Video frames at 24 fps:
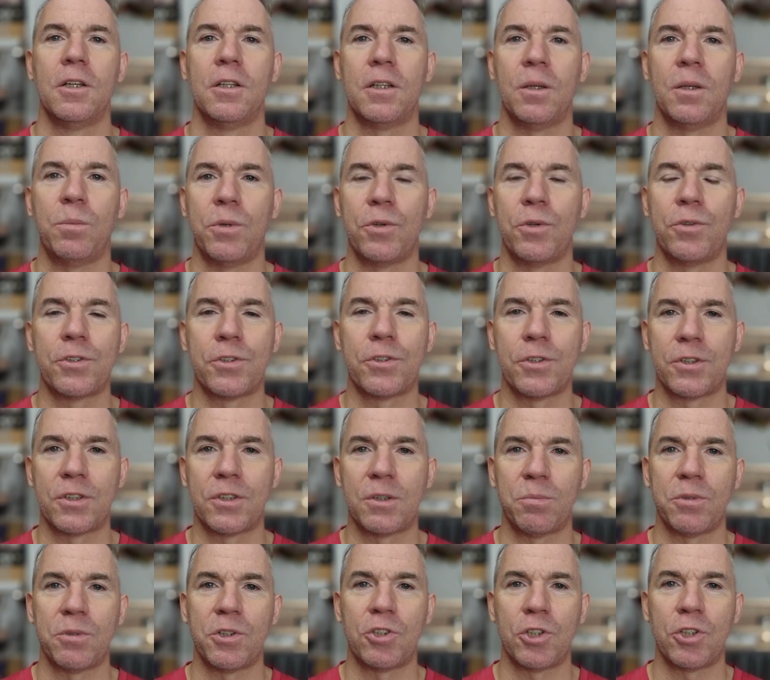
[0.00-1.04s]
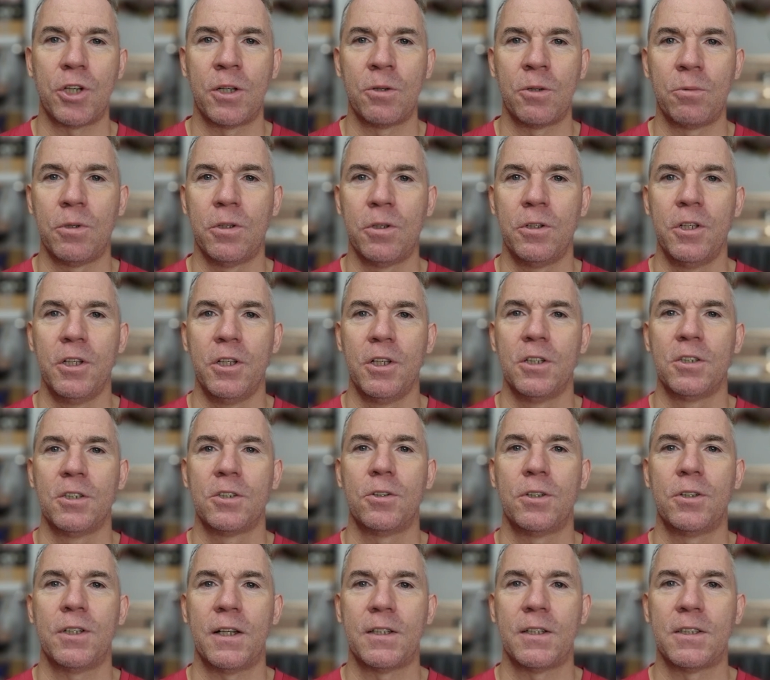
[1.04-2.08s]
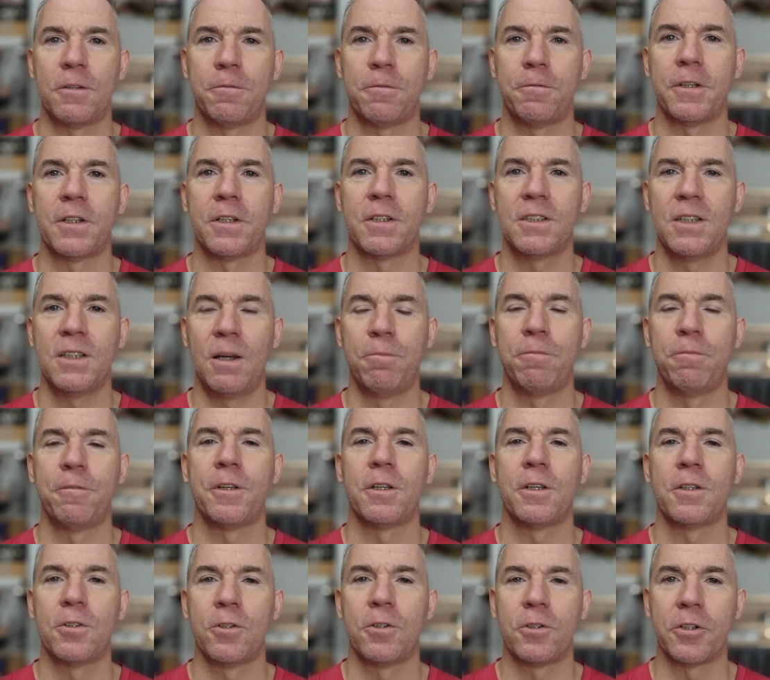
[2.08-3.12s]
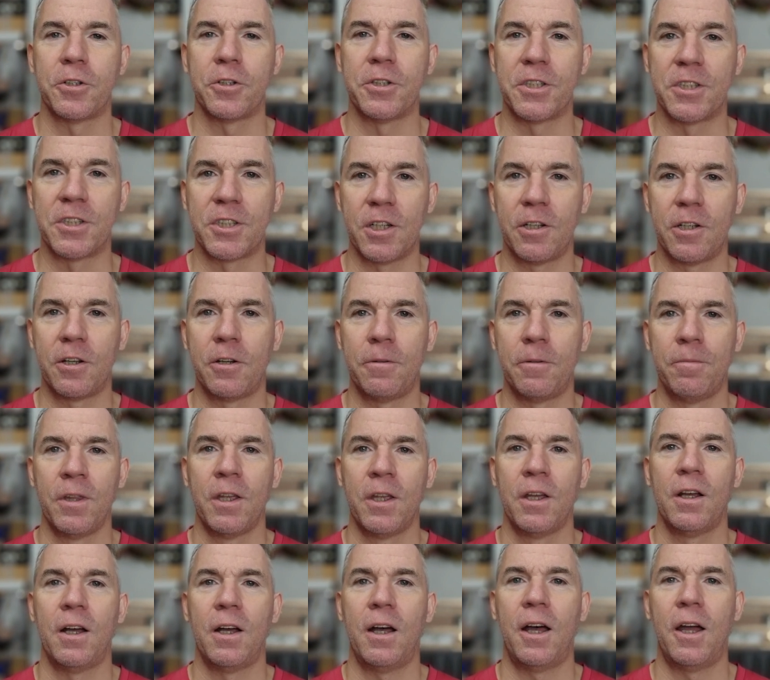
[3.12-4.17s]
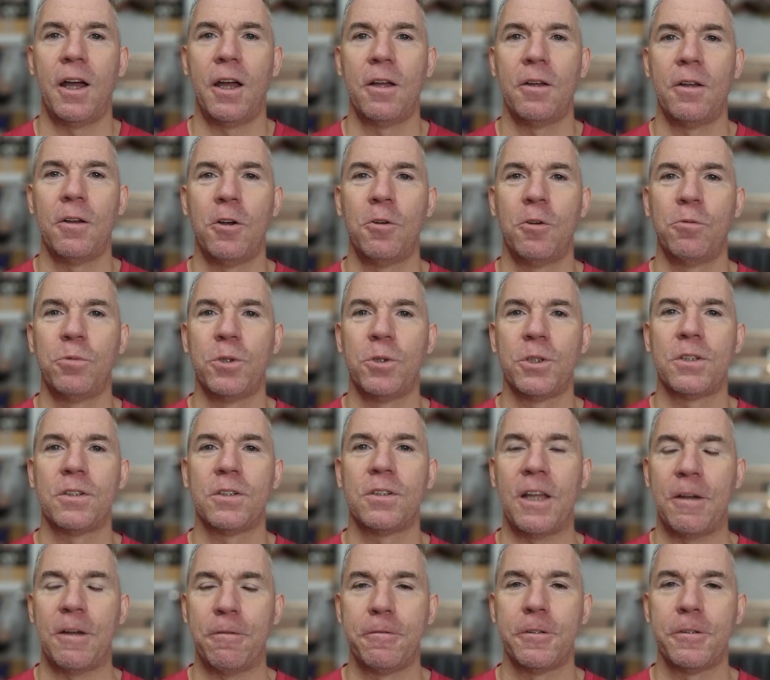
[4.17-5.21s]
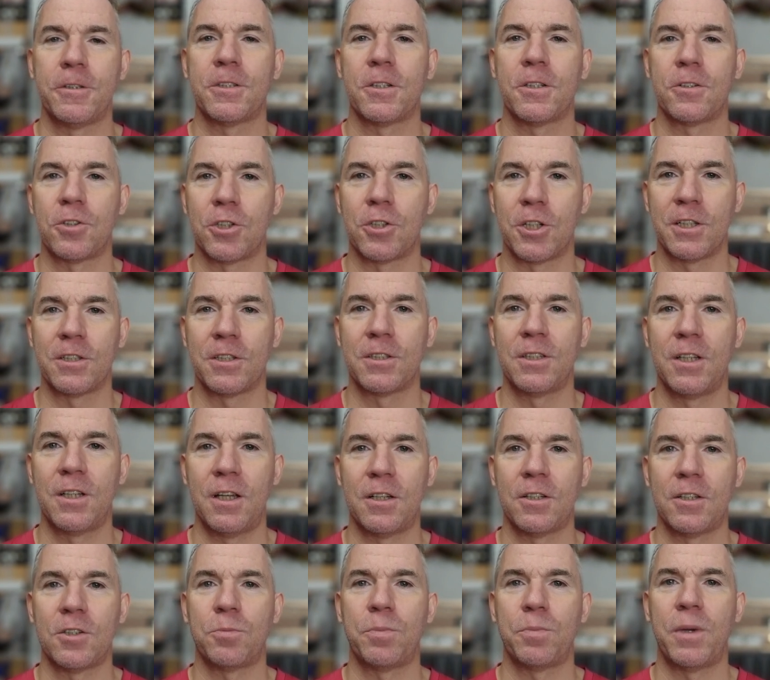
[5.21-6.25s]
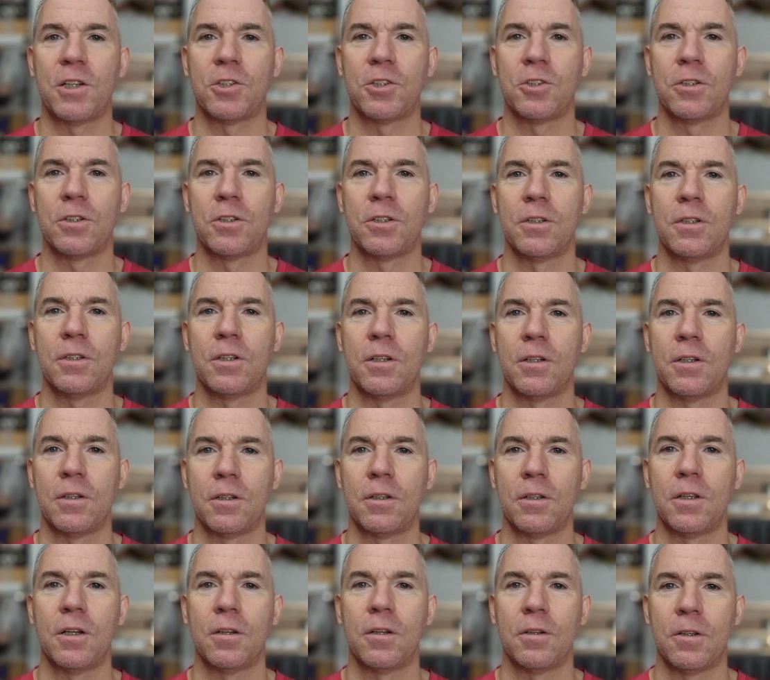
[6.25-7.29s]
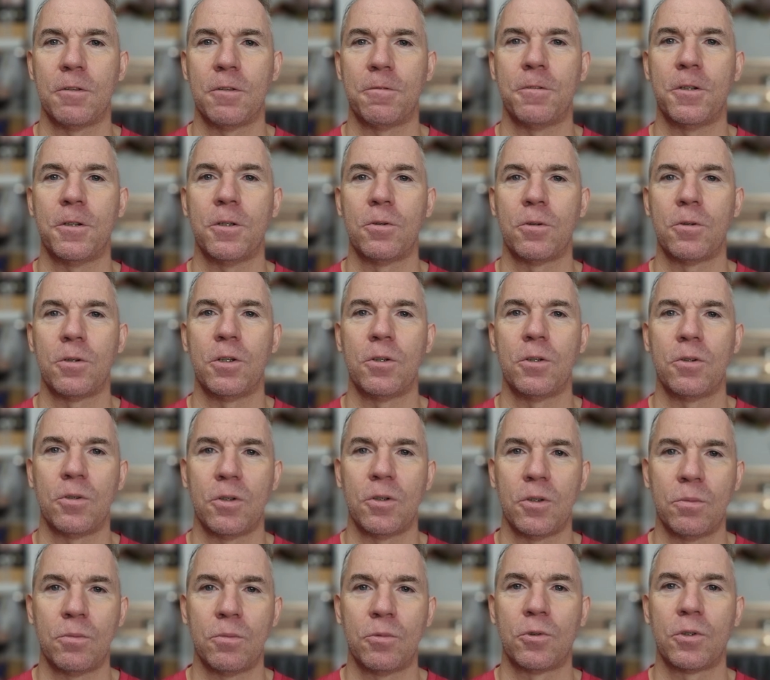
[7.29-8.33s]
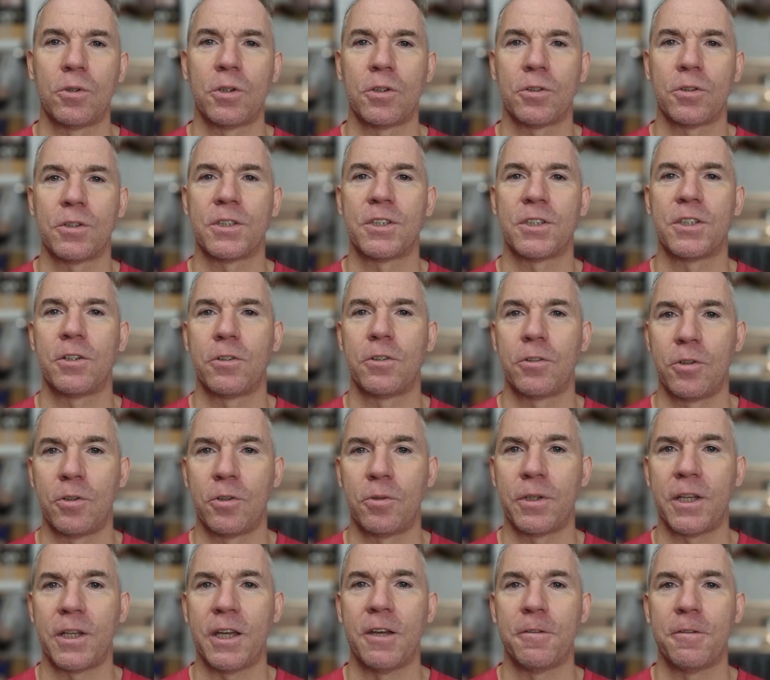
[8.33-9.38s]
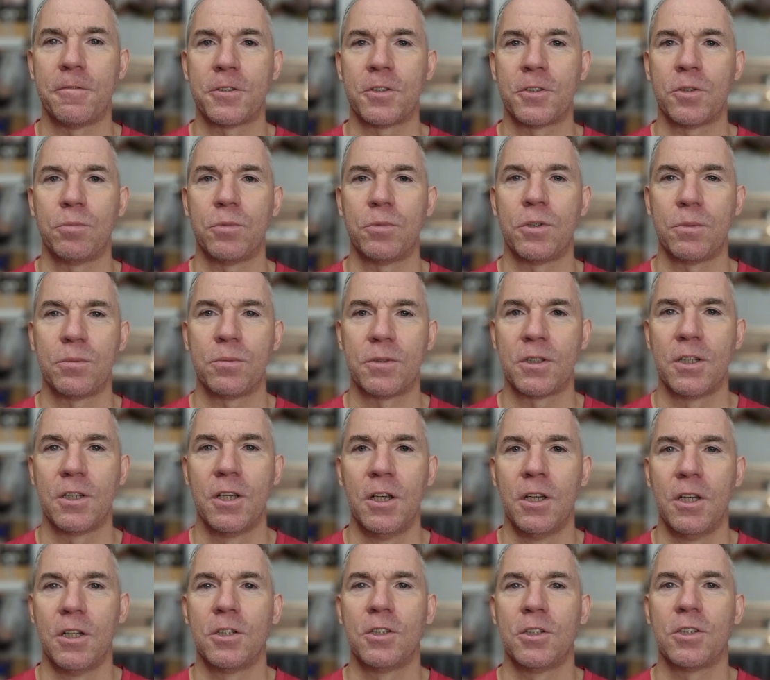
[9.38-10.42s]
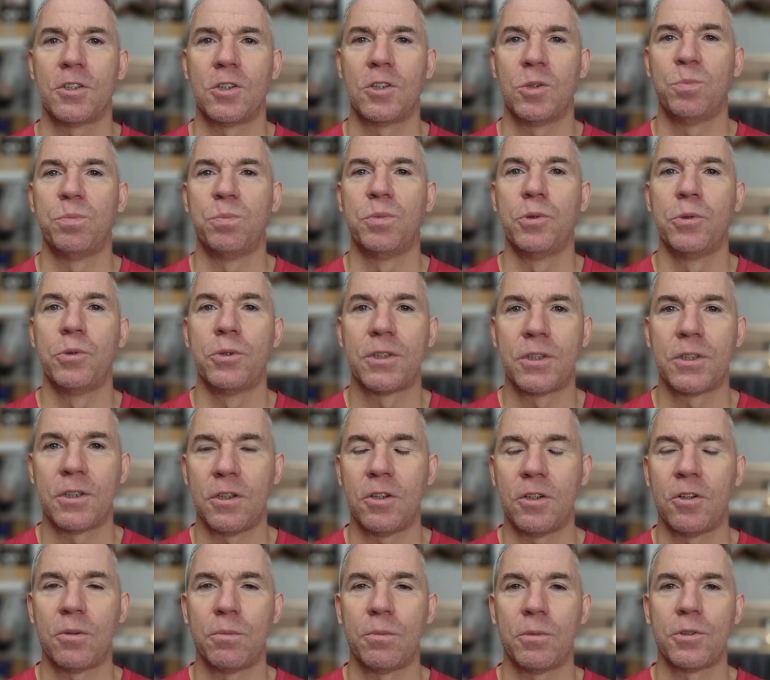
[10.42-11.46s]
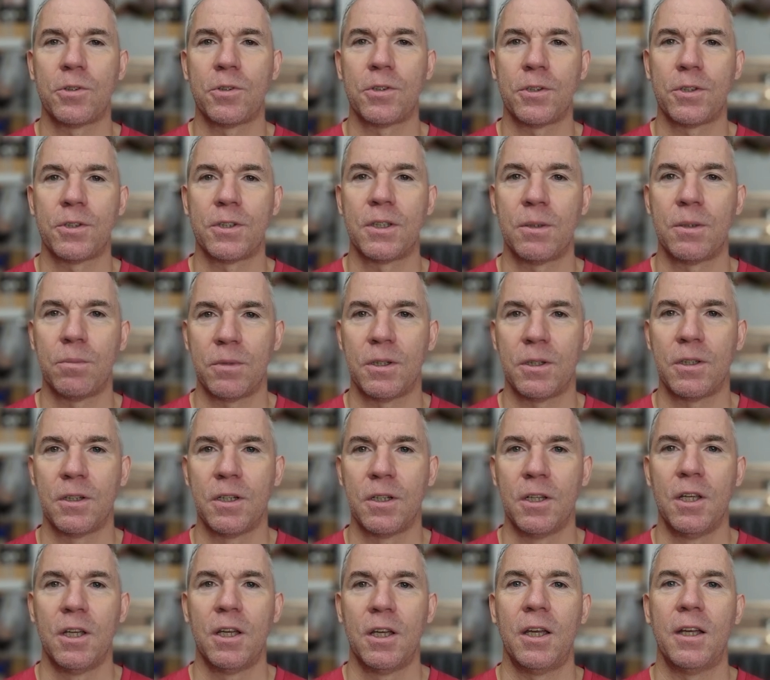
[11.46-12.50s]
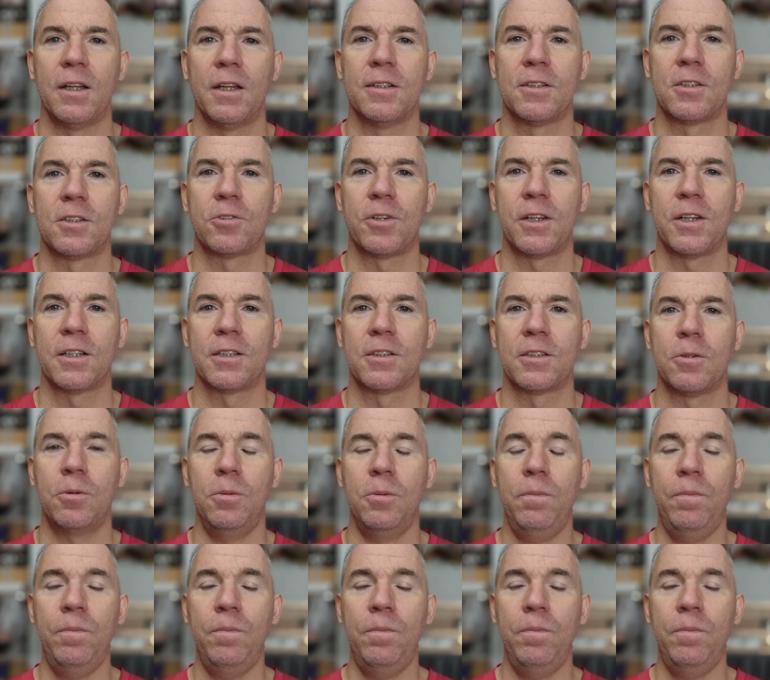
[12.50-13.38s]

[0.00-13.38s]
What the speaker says: the immune system in general. So that's, I think, something to consider. I would definitely suggest that, especially if you're more concerned or you already have symptoms, just to boost your immune system and strength.